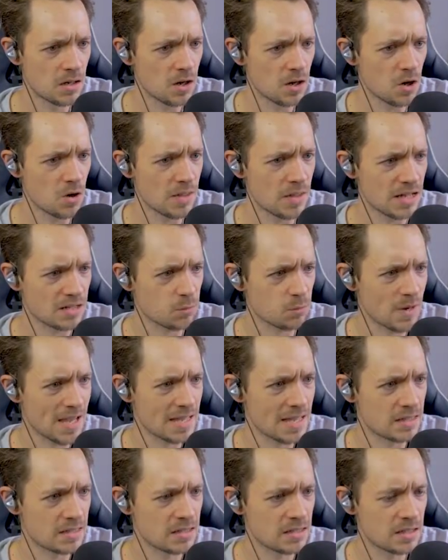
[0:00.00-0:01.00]
Oh, that's
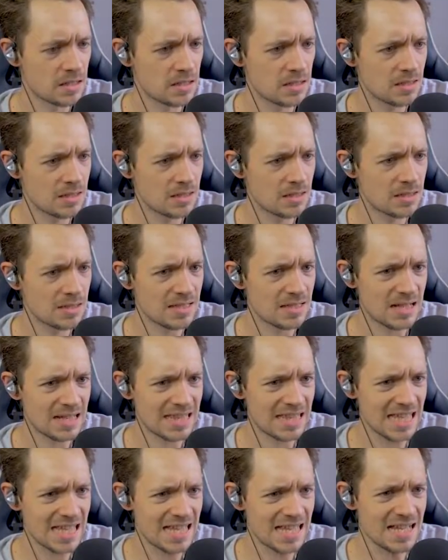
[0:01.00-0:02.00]
weird. Is that a
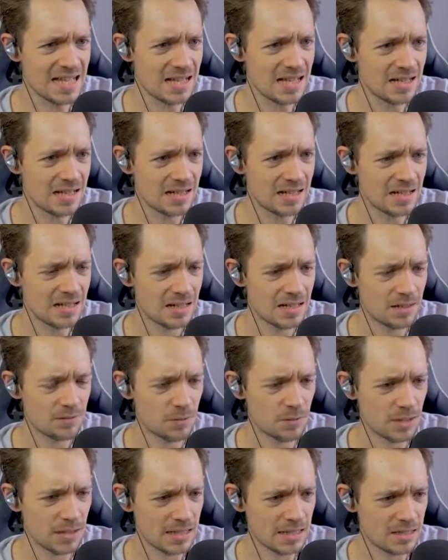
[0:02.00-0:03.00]
thing? I
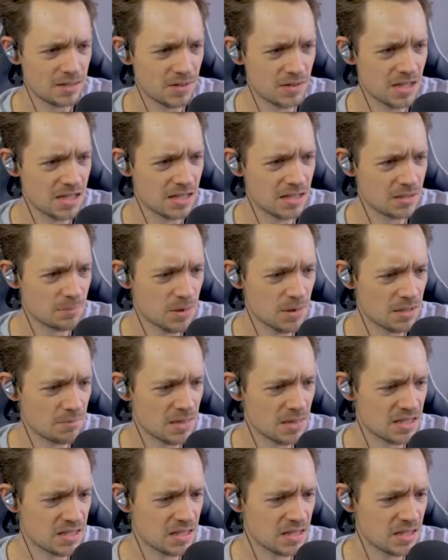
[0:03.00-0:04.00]
feel like it's a thing, being
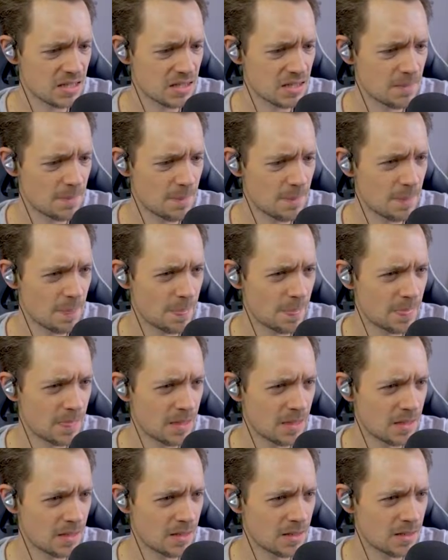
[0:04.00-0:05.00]
misty.
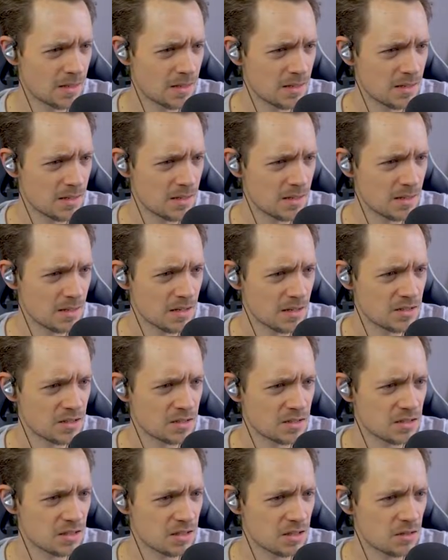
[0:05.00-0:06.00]
I'm
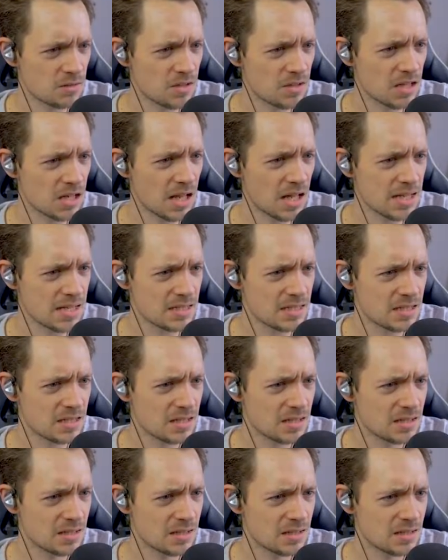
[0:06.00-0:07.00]
just going to go to the light.
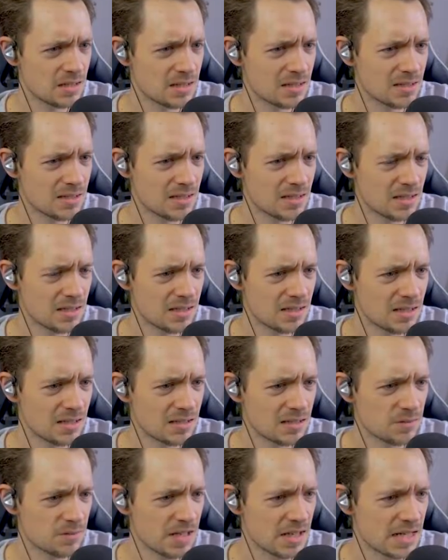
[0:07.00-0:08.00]

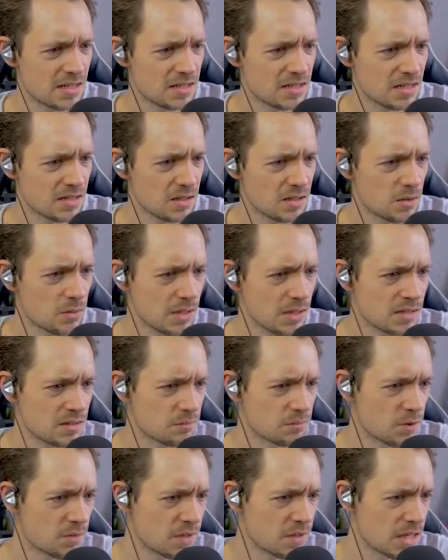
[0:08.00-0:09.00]
It's a village. That's, oh, that's a
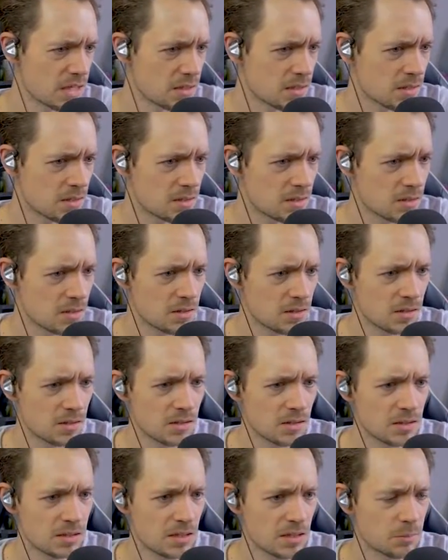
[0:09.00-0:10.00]
ravine.
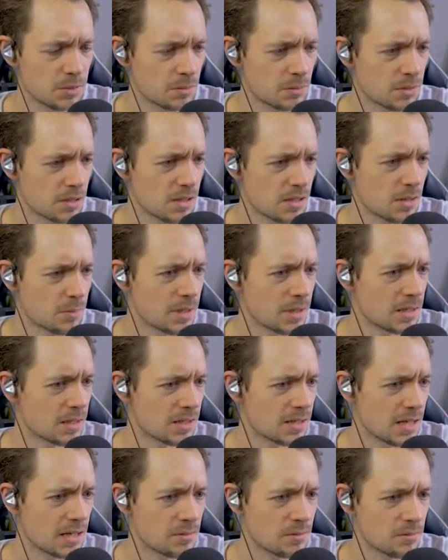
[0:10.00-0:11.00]
Yeah, we don't want to go that way.
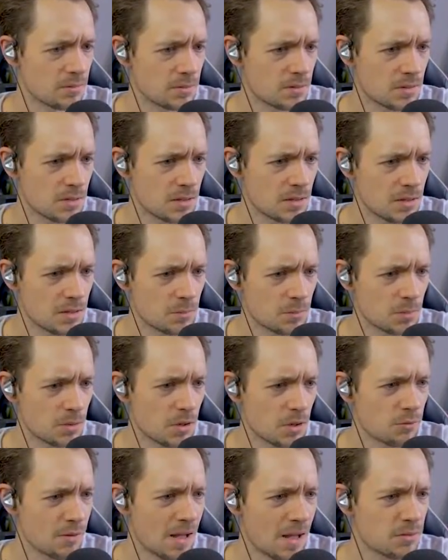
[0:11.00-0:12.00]
Okay. We'll
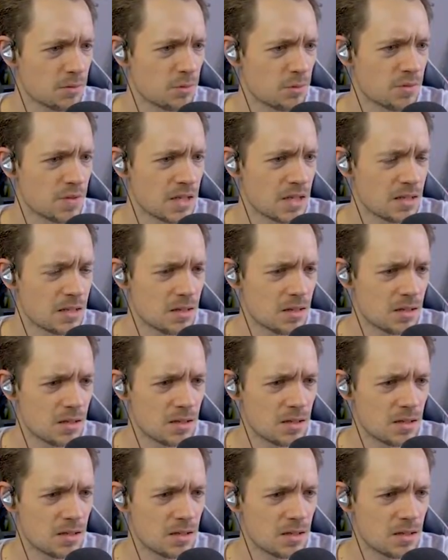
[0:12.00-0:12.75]
go around the ravine.